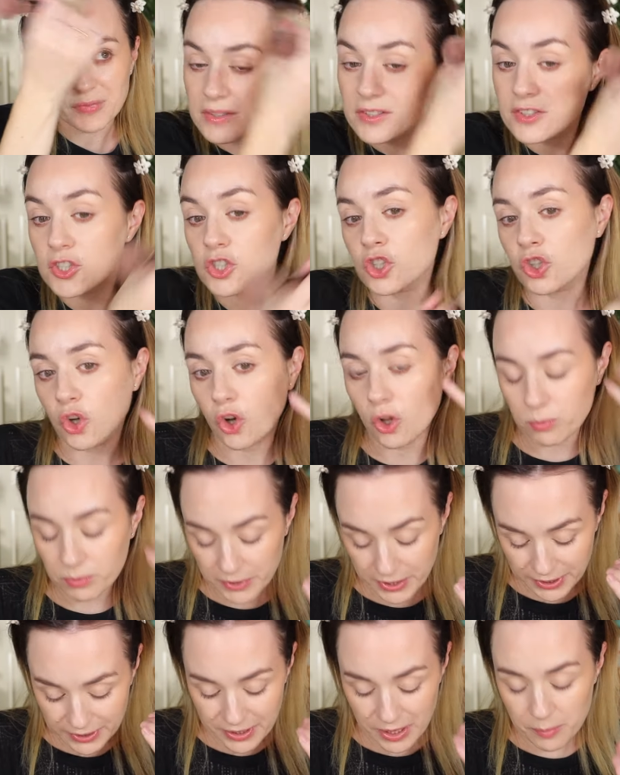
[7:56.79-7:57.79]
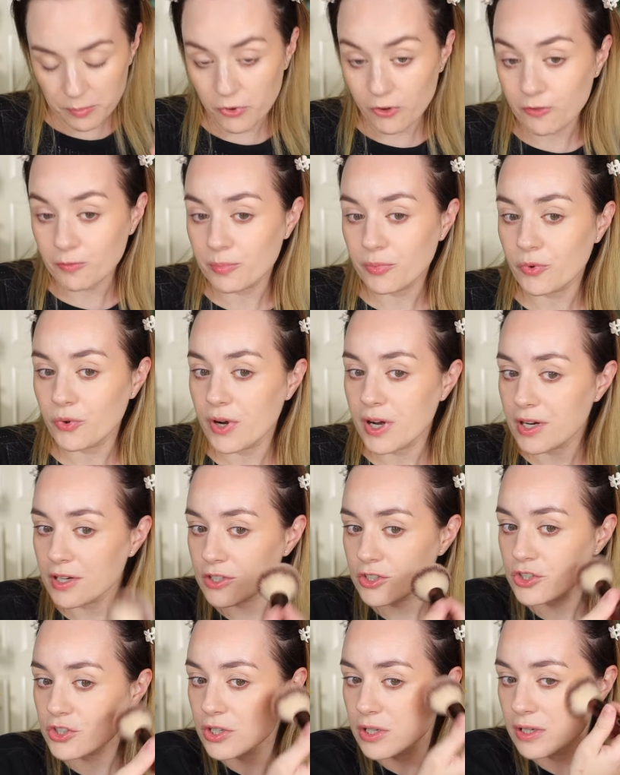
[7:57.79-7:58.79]
sculpting type of
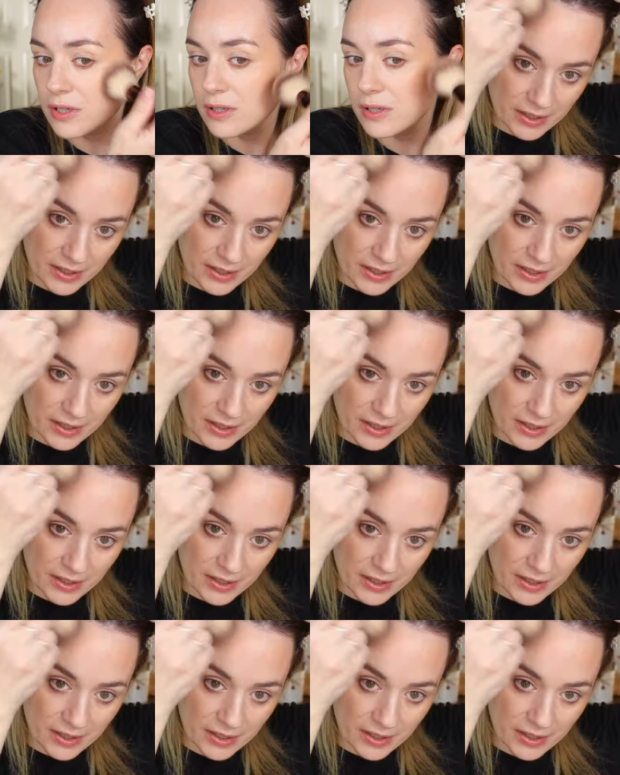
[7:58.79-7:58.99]
brush.